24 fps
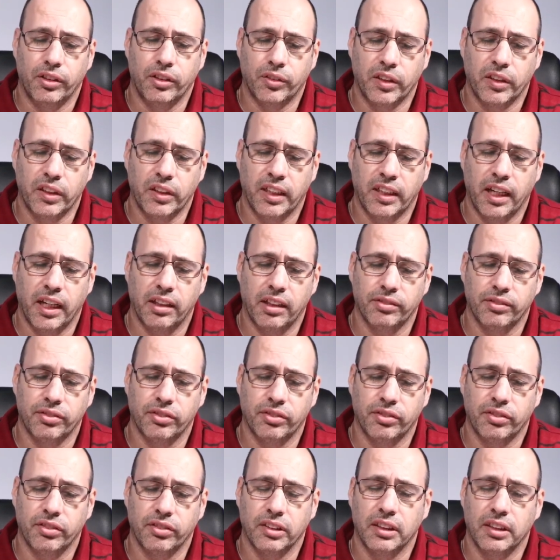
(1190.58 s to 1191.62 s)
we will have,
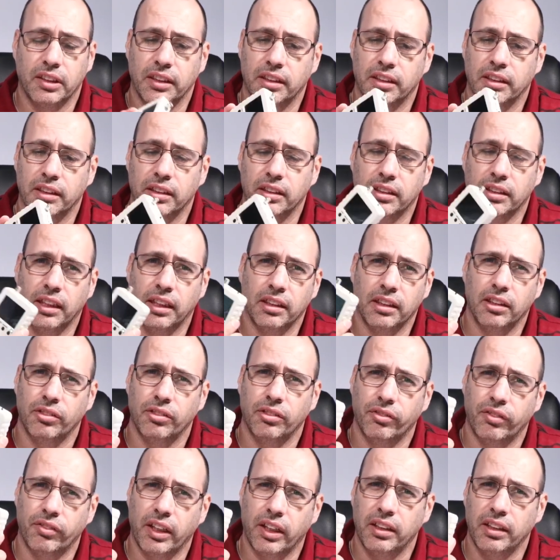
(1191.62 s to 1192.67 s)

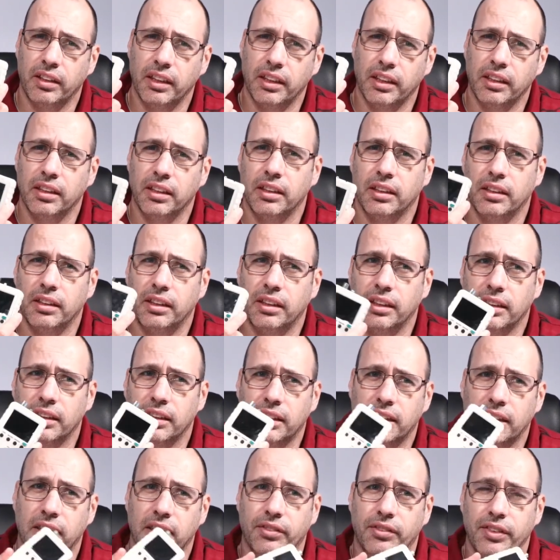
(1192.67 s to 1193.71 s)
and when
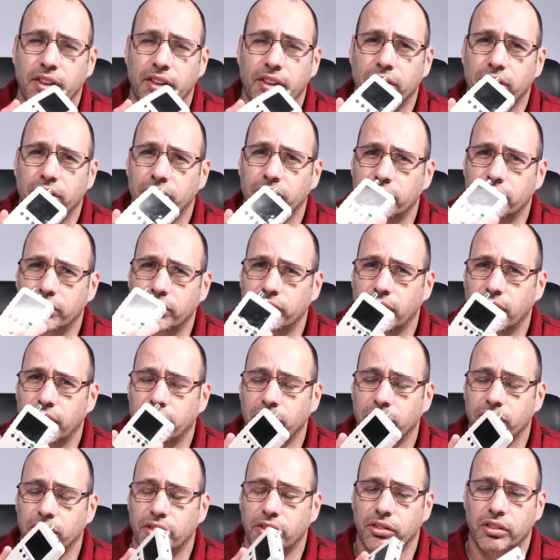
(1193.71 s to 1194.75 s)
this video will
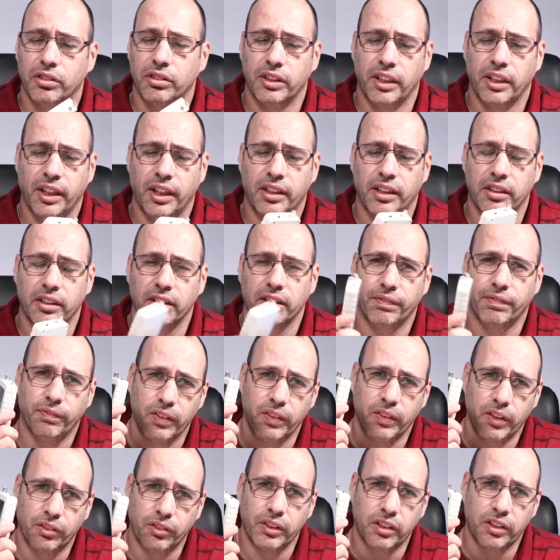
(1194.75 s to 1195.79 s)
go to air,
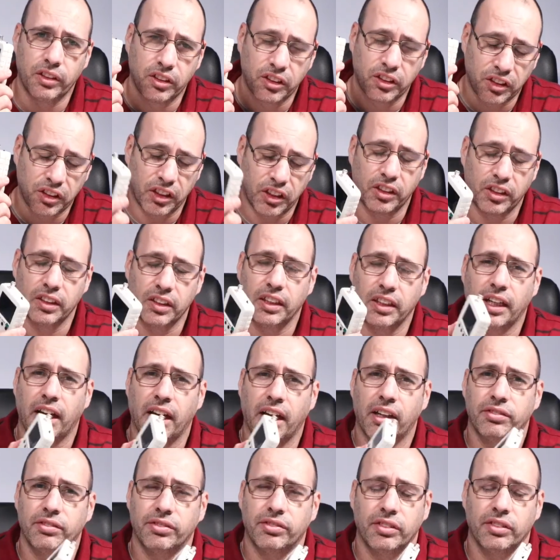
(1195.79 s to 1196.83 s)
we'll surely
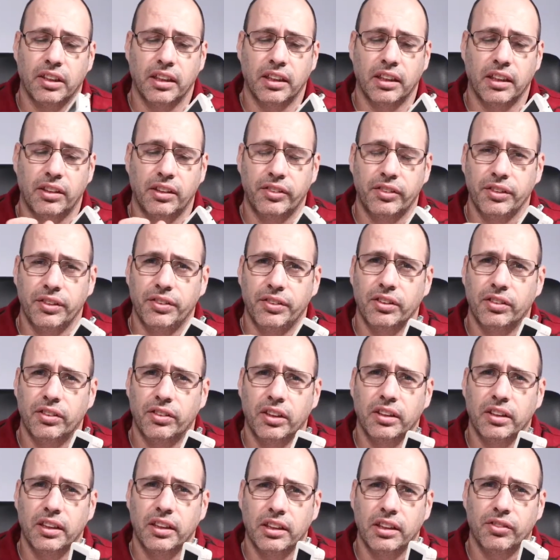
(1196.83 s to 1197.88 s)
have a review
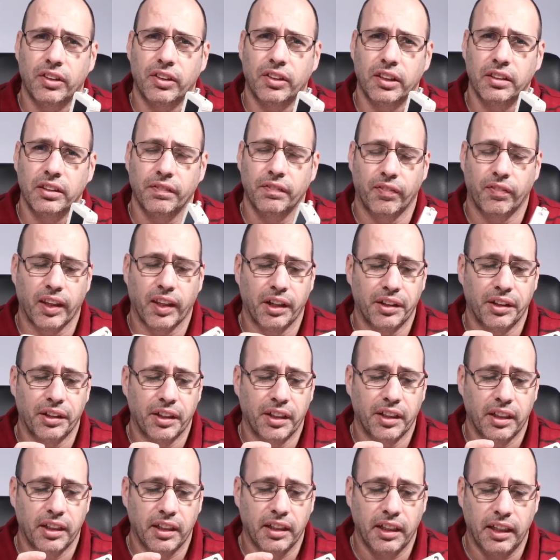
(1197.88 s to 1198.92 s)
on this one,
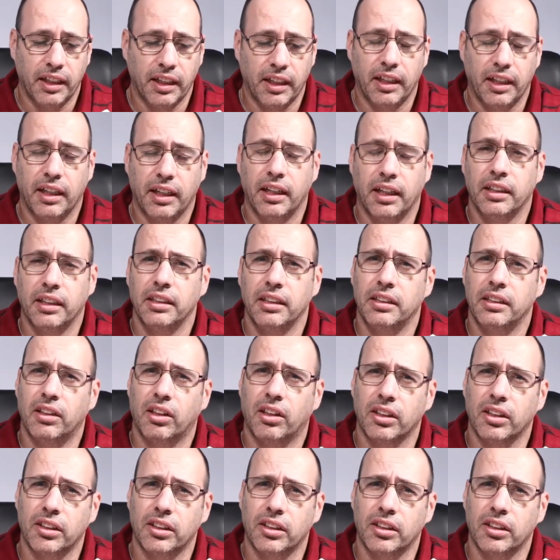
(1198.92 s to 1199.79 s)
and